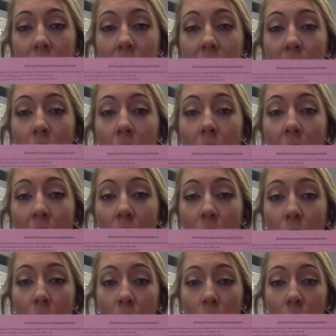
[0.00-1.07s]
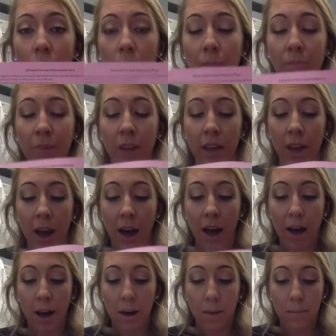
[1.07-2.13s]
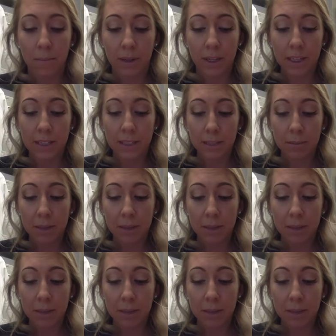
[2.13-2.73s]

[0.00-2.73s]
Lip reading: The EO-IO form needs